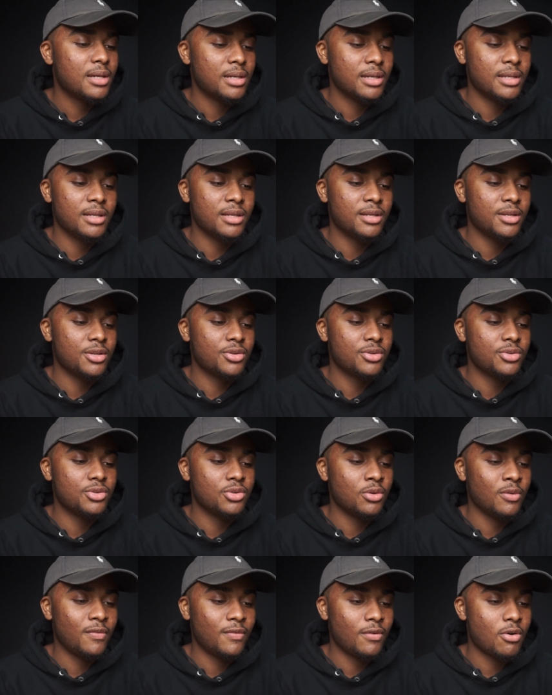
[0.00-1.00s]
and then you could
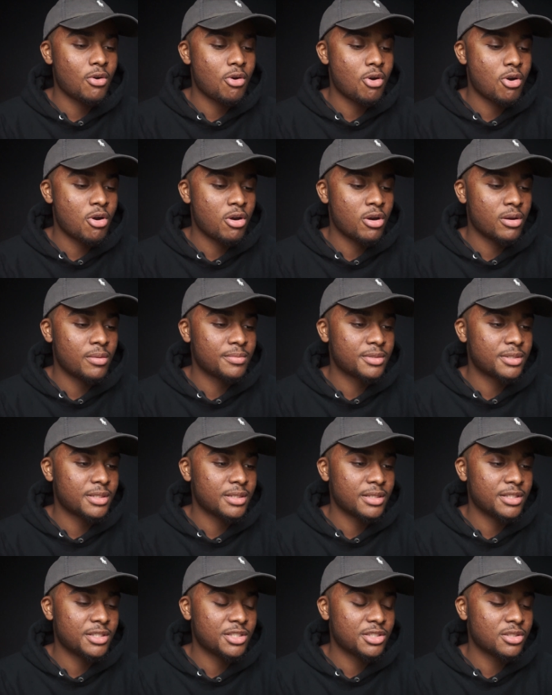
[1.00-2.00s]
do it for arms,
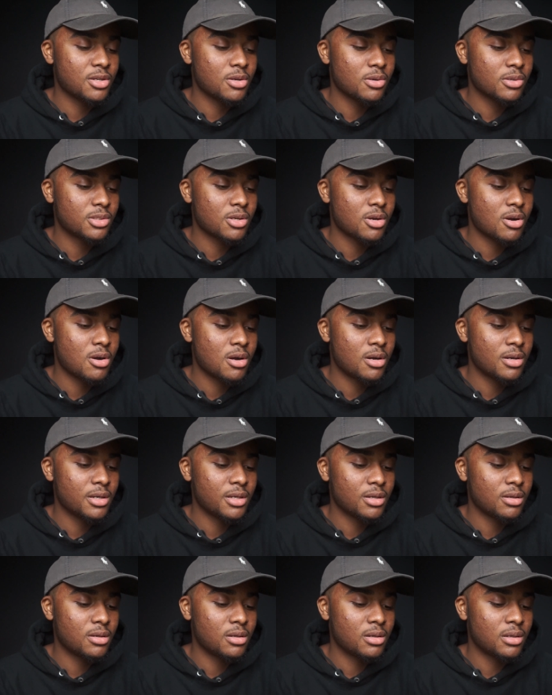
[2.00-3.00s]
and it just goes on.
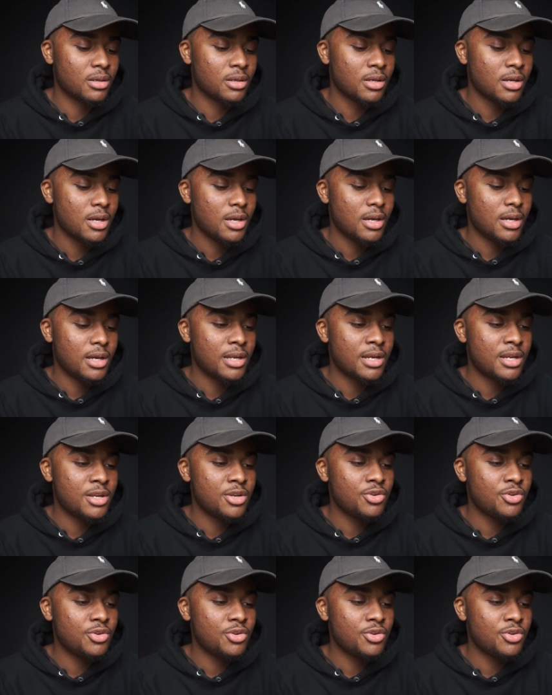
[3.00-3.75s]
And then